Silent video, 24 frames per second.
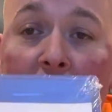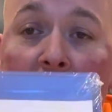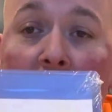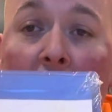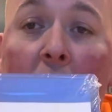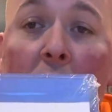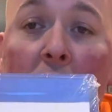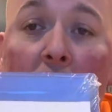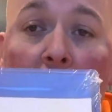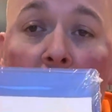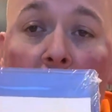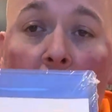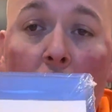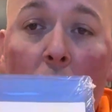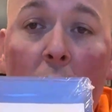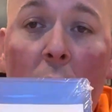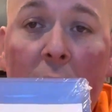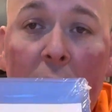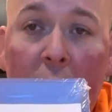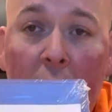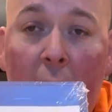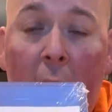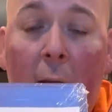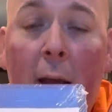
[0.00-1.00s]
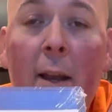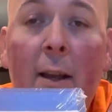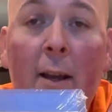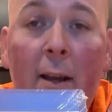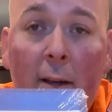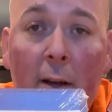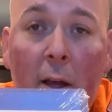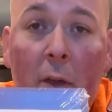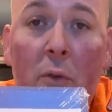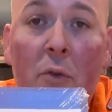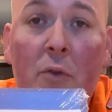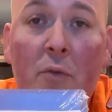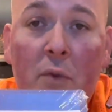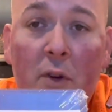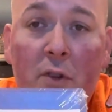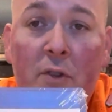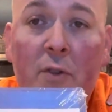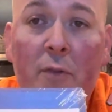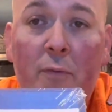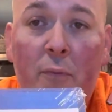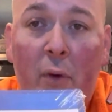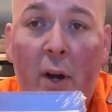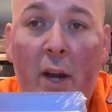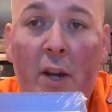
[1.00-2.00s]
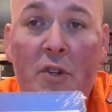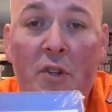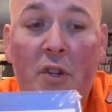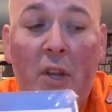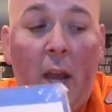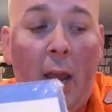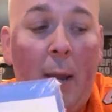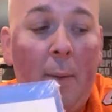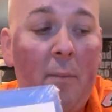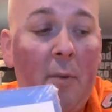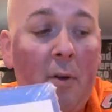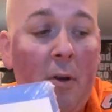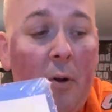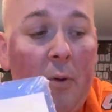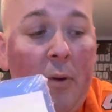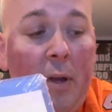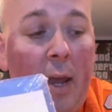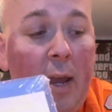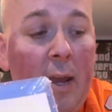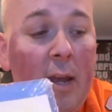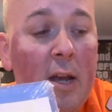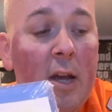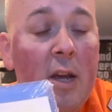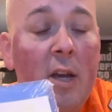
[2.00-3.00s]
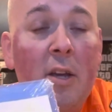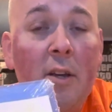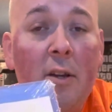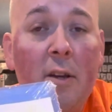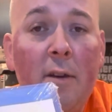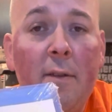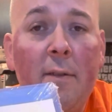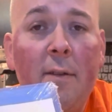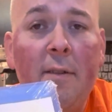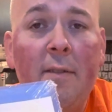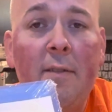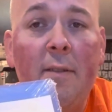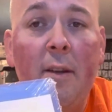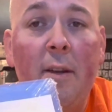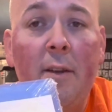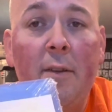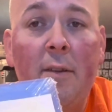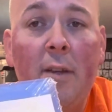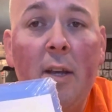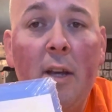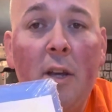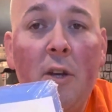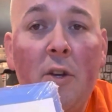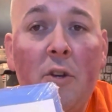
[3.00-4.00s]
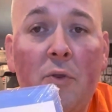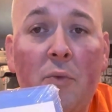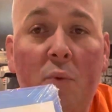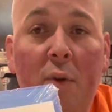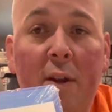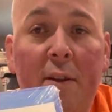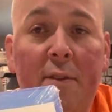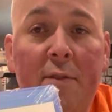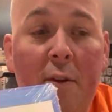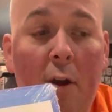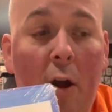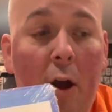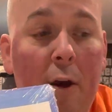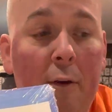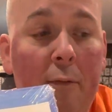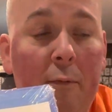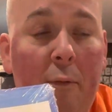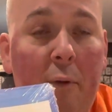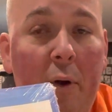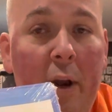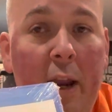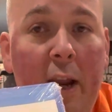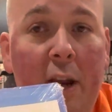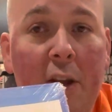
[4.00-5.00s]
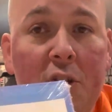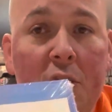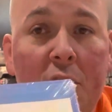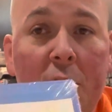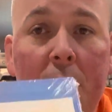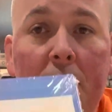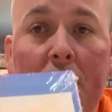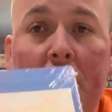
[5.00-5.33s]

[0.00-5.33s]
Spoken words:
they did. We've got another Streets of Rage game, okay? Because this is Streets of Rage,